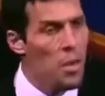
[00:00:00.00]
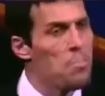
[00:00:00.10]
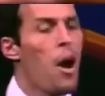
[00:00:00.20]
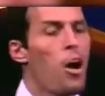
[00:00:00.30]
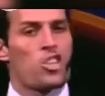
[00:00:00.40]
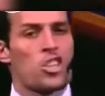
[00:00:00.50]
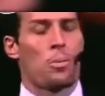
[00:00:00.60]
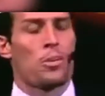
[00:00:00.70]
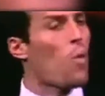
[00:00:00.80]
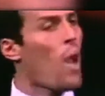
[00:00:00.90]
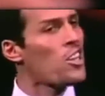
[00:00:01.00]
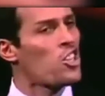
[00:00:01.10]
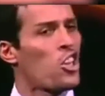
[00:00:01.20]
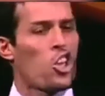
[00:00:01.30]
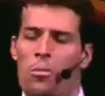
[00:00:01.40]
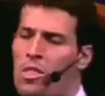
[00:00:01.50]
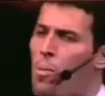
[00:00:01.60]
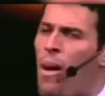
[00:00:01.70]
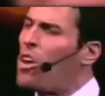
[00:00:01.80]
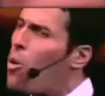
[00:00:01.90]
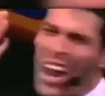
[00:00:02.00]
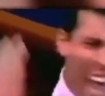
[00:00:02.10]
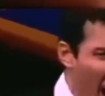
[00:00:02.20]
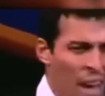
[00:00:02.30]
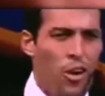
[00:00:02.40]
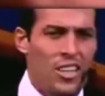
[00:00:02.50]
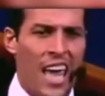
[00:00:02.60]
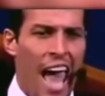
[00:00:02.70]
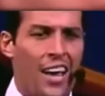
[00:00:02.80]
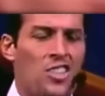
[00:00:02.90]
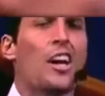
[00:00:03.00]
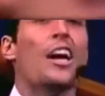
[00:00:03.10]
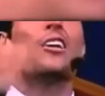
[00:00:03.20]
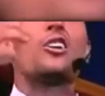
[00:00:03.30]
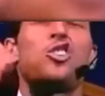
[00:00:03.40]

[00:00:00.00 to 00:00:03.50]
the emotion, the persuasion, the humor, the brevity, whatever it takes to